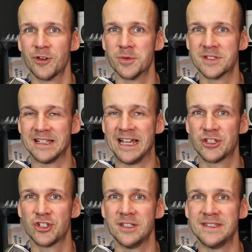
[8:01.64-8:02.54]
forward
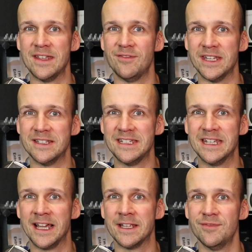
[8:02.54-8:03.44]
slash Divi,
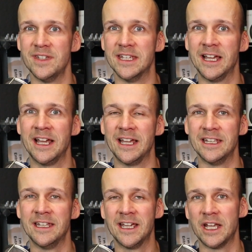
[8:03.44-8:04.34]
D I V I.
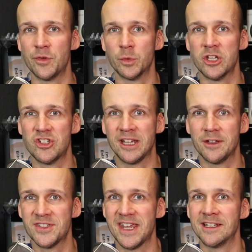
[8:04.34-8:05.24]
And if you want to check
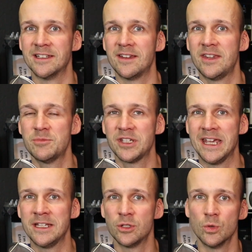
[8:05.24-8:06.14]
out Second Line Themes
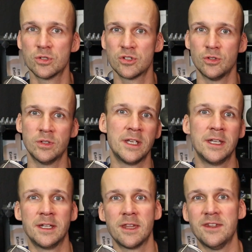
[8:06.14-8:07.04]
again, go to
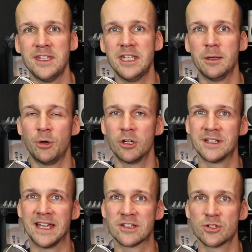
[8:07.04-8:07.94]

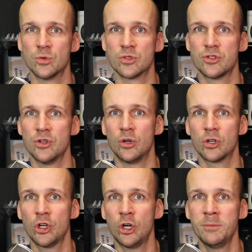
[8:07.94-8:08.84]

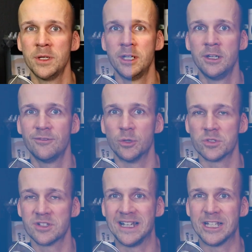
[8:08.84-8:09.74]
thepodcasthost.com
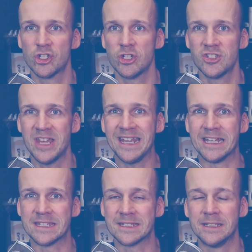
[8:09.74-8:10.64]
forward slash
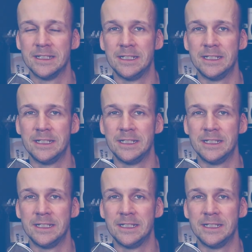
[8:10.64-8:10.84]
second.